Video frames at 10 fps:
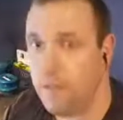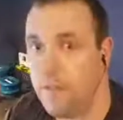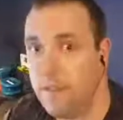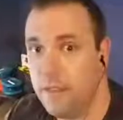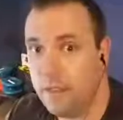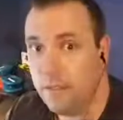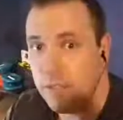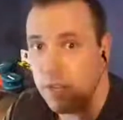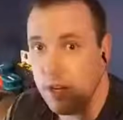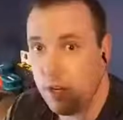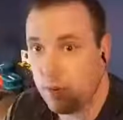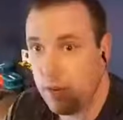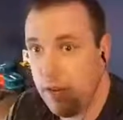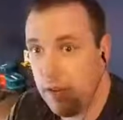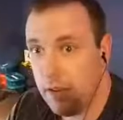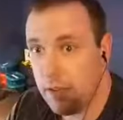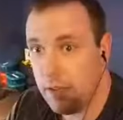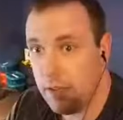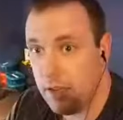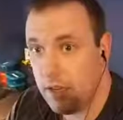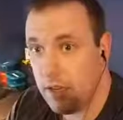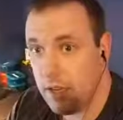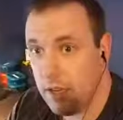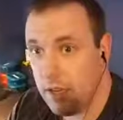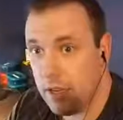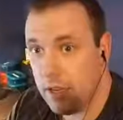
This one's called a rake, and